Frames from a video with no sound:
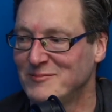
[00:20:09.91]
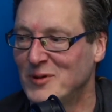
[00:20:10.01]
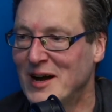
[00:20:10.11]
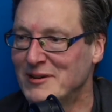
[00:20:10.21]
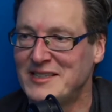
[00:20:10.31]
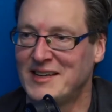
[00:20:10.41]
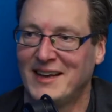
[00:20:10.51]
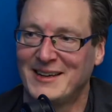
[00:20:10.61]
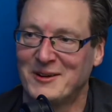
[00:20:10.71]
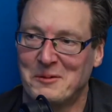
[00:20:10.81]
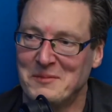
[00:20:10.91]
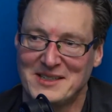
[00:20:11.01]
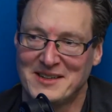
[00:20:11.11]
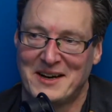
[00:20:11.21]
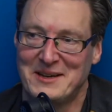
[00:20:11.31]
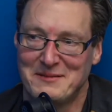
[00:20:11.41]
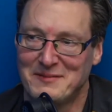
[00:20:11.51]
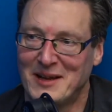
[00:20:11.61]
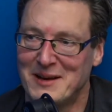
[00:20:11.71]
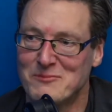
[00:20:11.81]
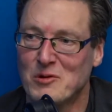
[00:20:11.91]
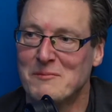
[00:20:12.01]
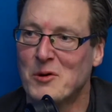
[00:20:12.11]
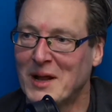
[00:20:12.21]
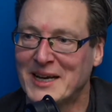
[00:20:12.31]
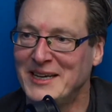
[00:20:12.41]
where is Telecom? It's kind of like more and more like a